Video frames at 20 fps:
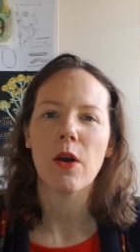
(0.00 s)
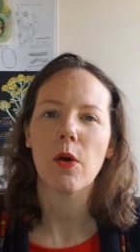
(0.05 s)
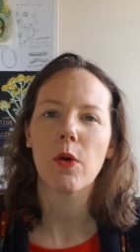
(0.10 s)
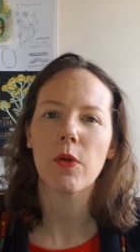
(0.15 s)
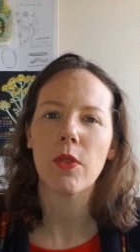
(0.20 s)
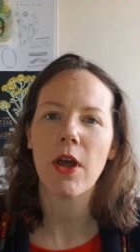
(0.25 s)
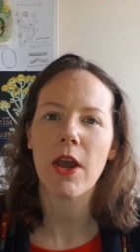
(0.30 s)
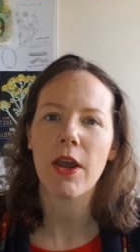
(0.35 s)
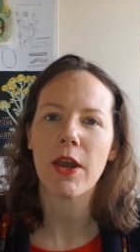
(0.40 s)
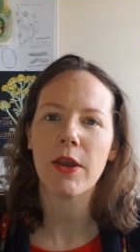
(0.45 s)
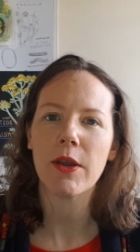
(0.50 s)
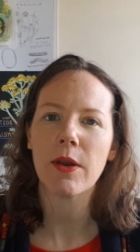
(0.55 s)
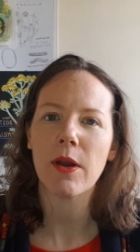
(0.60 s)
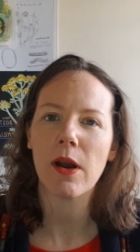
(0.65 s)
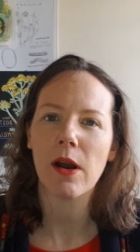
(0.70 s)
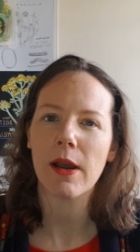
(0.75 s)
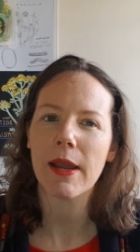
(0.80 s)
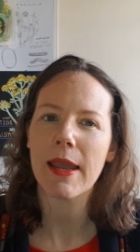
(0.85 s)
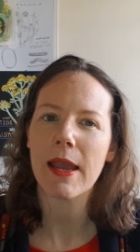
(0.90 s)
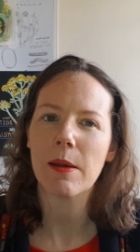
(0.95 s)
Although
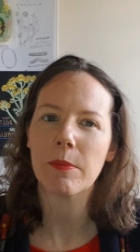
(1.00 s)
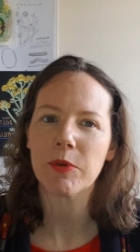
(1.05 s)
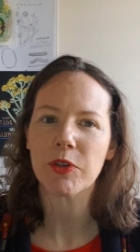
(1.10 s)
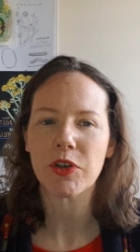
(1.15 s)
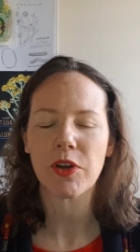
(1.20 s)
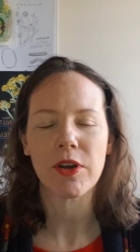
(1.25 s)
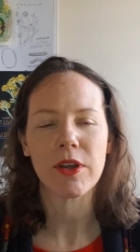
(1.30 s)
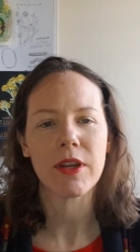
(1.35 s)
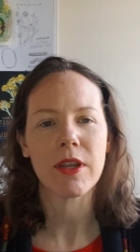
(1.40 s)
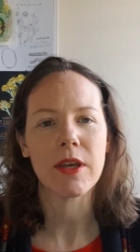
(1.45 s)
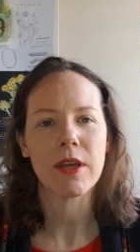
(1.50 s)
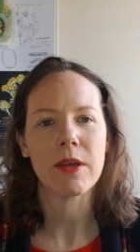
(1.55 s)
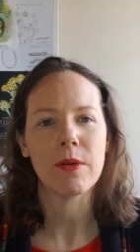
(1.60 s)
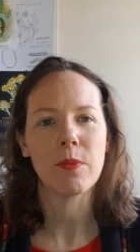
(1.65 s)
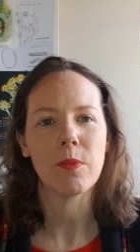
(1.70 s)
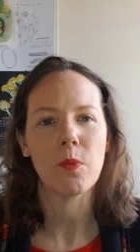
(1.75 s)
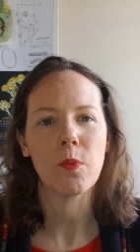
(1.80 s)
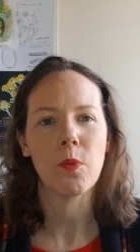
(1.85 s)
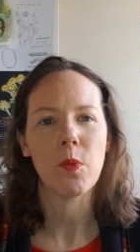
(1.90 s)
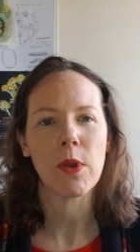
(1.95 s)
I am trying to
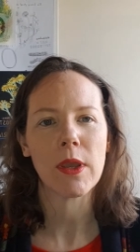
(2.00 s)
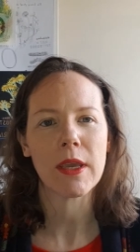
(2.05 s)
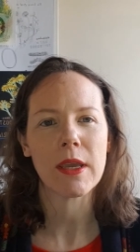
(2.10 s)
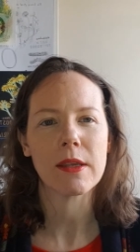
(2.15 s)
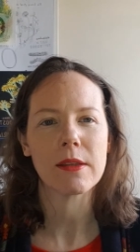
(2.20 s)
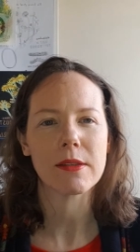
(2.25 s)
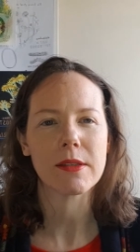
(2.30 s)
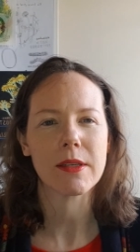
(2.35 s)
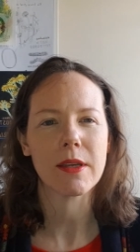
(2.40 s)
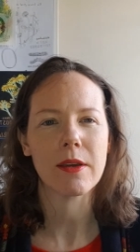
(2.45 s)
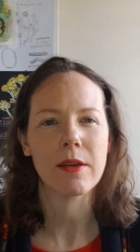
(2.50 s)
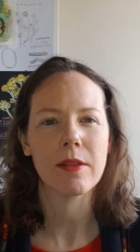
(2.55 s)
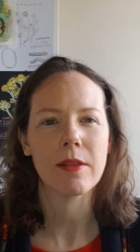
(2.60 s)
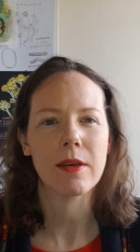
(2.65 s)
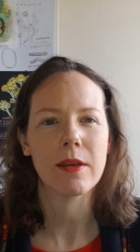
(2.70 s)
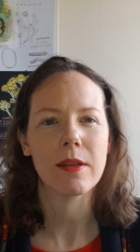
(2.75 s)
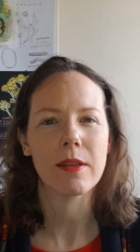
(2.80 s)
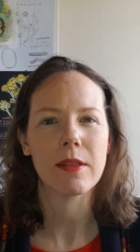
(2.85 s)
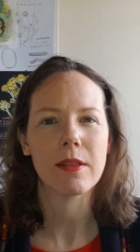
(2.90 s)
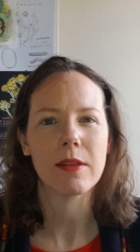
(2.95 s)
wing it so
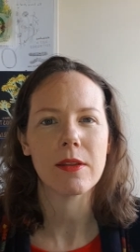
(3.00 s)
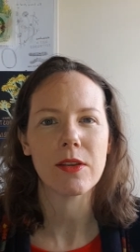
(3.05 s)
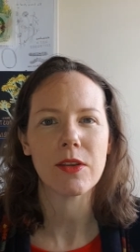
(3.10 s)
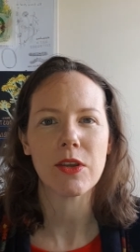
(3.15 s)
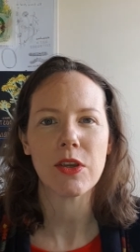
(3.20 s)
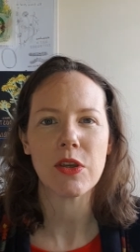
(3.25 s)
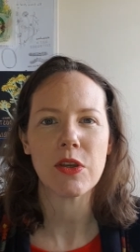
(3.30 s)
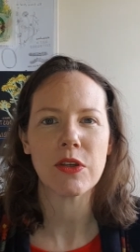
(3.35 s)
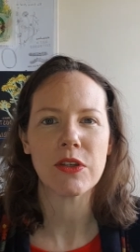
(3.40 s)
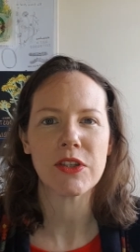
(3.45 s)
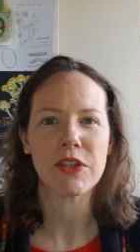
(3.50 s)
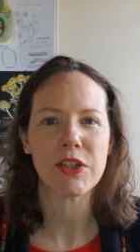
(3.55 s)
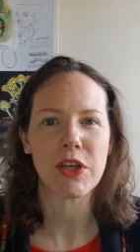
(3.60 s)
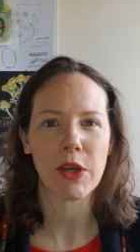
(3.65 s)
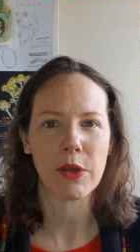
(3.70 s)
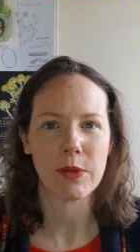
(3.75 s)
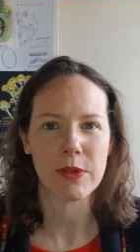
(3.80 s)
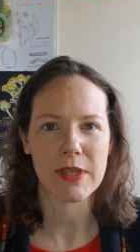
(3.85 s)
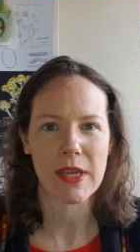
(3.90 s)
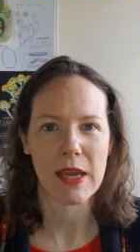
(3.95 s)
that you
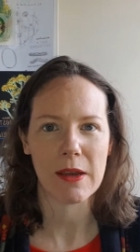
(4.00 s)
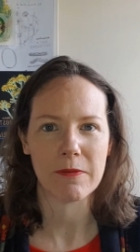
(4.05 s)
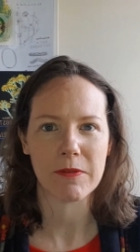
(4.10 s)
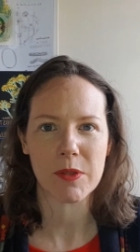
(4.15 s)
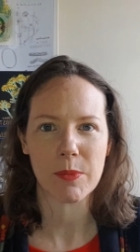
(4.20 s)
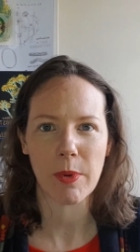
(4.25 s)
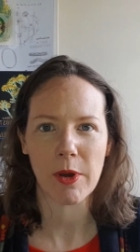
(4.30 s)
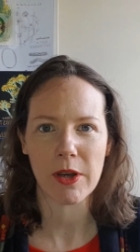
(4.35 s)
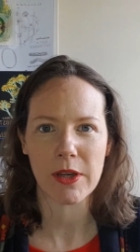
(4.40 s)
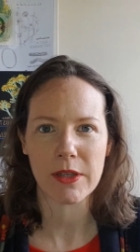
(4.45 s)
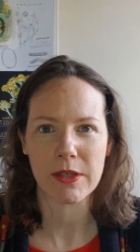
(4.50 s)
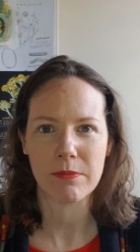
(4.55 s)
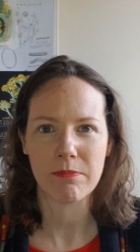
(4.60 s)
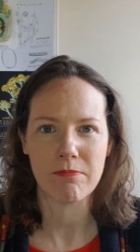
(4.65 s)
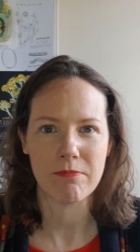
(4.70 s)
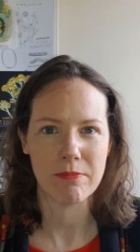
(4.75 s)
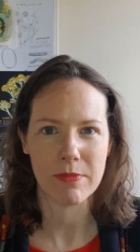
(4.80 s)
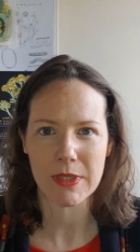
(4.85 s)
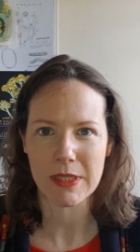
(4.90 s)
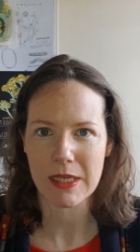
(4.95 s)
don't have to buy
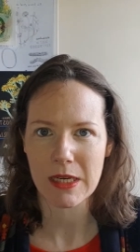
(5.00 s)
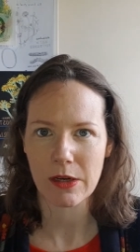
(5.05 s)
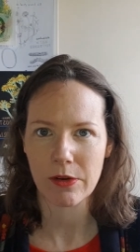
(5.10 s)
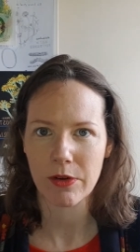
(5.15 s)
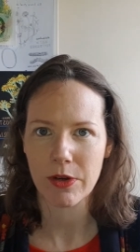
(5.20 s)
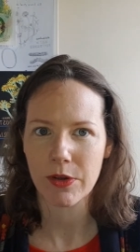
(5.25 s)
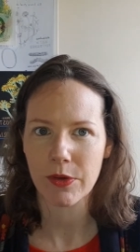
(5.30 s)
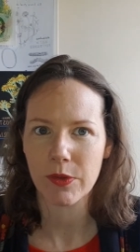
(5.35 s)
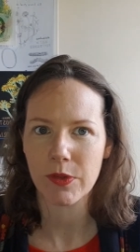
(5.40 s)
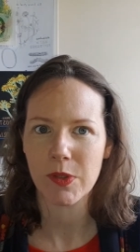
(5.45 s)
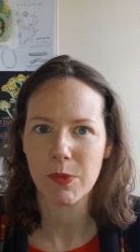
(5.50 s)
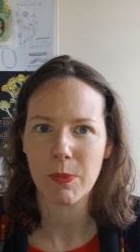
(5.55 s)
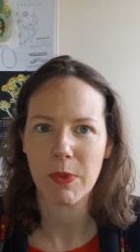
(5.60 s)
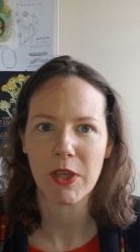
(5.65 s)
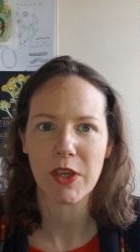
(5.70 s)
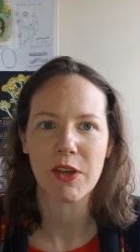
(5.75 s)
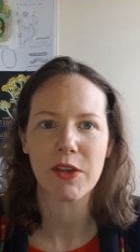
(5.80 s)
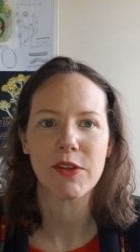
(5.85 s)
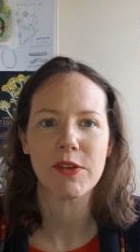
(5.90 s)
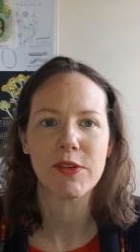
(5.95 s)
materials
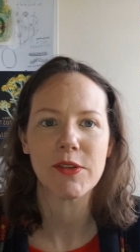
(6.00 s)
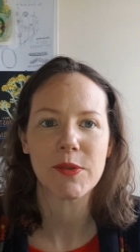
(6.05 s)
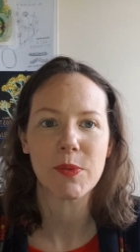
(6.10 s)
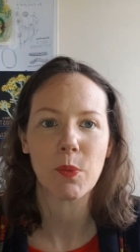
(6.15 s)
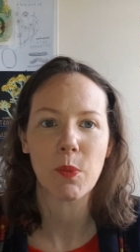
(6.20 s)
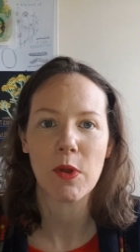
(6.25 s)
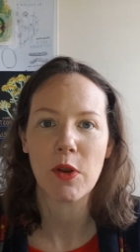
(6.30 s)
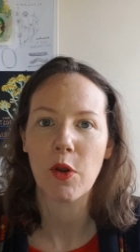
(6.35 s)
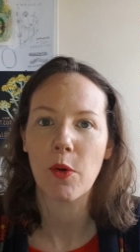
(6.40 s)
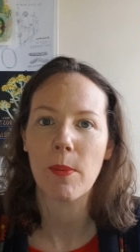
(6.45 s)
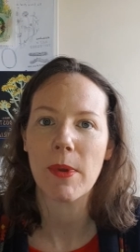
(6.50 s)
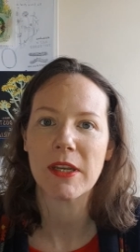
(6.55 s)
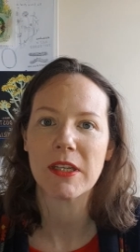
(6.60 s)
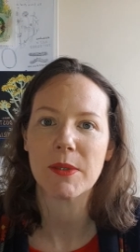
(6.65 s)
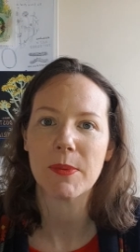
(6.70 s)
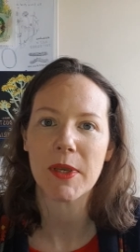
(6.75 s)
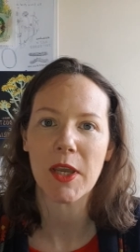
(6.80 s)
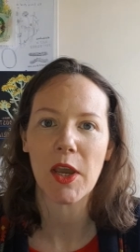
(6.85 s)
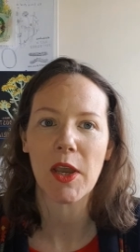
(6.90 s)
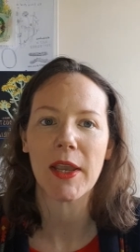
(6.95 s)
because we're not meant
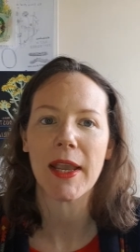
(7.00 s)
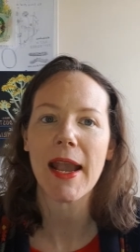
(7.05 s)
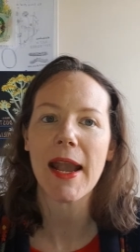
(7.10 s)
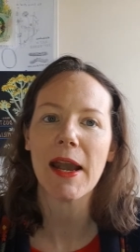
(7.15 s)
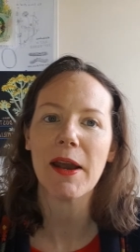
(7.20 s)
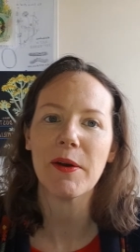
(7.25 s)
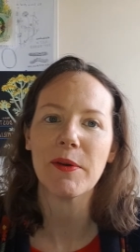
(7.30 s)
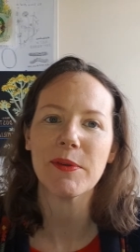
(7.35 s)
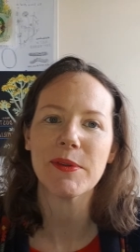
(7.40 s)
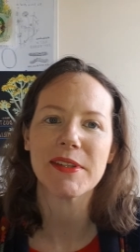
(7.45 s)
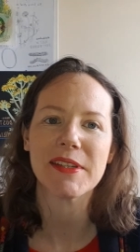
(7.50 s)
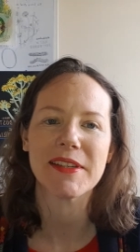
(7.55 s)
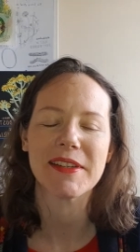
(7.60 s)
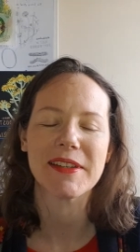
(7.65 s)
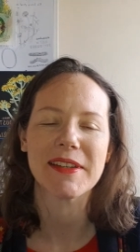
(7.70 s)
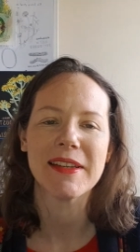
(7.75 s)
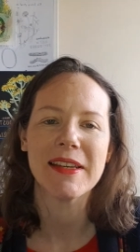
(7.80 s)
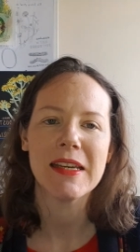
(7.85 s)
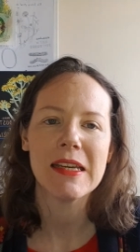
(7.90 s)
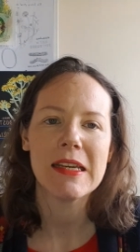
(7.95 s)
to be going out
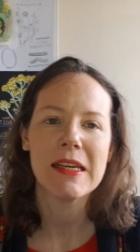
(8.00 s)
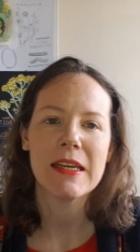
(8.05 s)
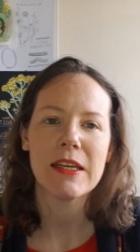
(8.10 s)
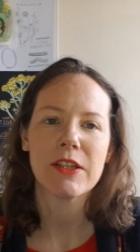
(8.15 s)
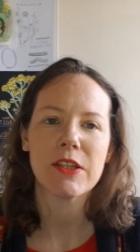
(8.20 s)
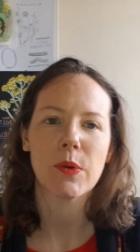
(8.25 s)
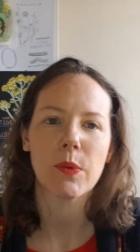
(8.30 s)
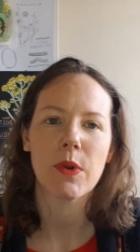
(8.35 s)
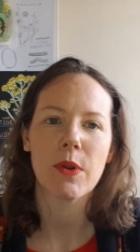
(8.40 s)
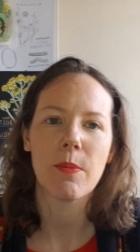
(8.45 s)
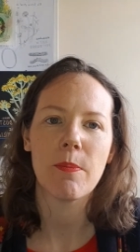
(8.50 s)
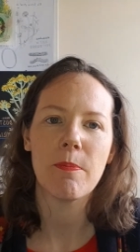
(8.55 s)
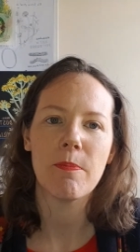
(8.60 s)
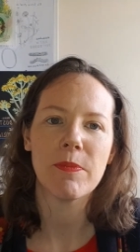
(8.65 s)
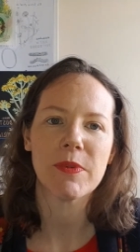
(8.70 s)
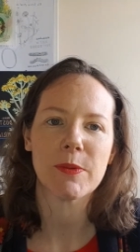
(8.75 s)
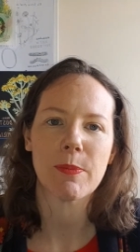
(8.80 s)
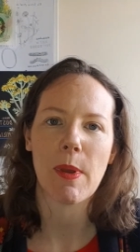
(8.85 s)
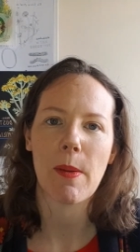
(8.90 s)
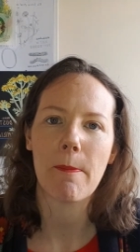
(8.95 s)
and don't want
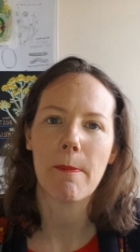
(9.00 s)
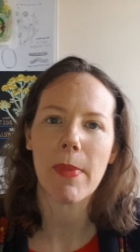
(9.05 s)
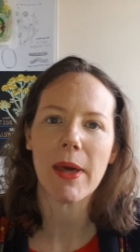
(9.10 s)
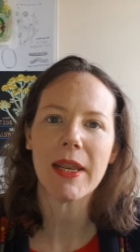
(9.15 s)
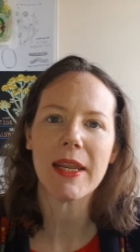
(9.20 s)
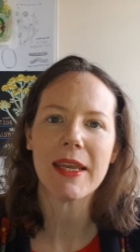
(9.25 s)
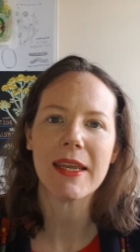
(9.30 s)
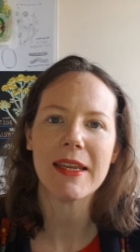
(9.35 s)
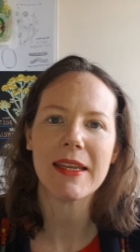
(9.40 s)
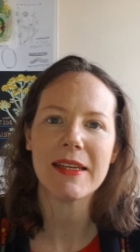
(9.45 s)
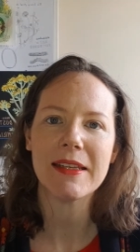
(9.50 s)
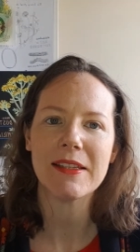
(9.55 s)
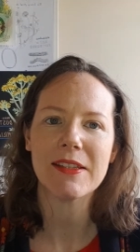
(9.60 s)
to spend money.